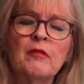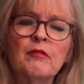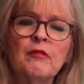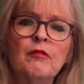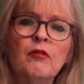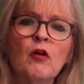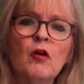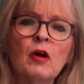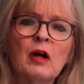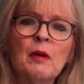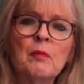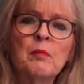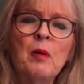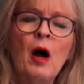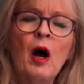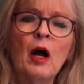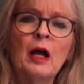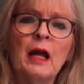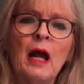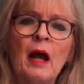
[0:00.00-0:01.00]
fall
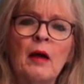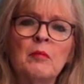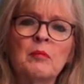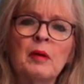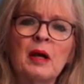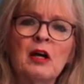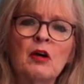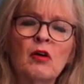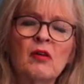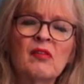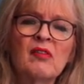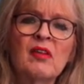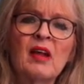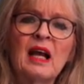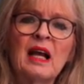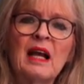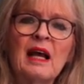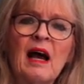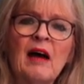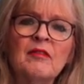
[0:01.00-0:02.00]
apart because
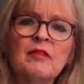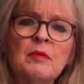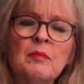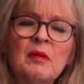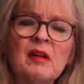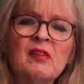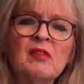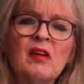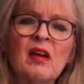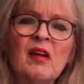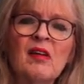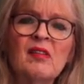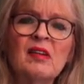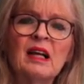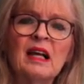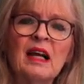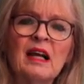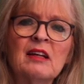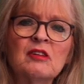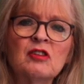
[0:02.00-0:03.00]
the government is
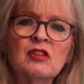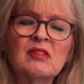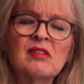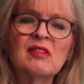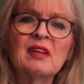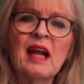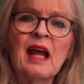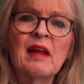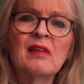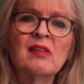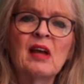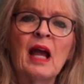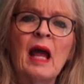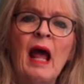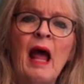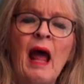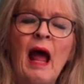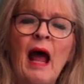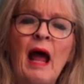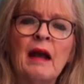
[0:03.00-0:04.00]
legislating
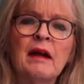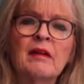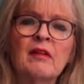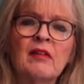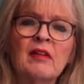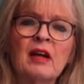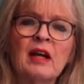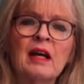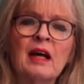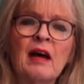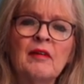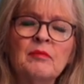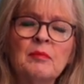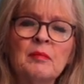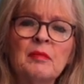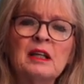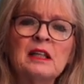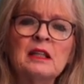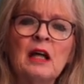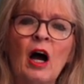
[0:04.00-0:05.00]
and the
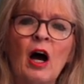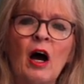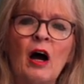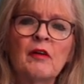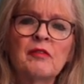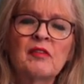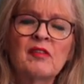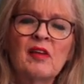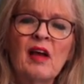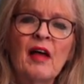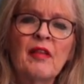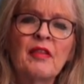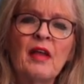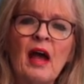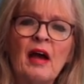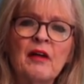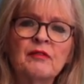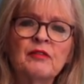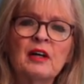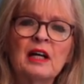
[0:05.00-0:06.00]
government of South
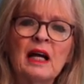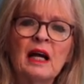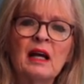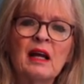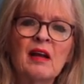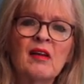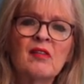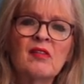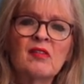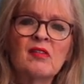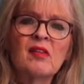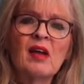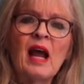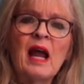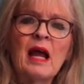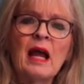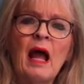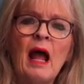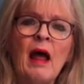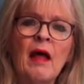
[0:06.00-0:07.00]
Africa is
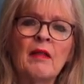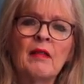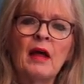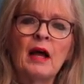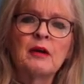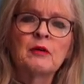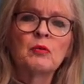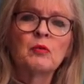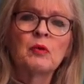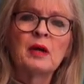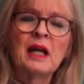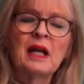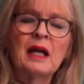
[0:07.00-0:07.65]
saying that we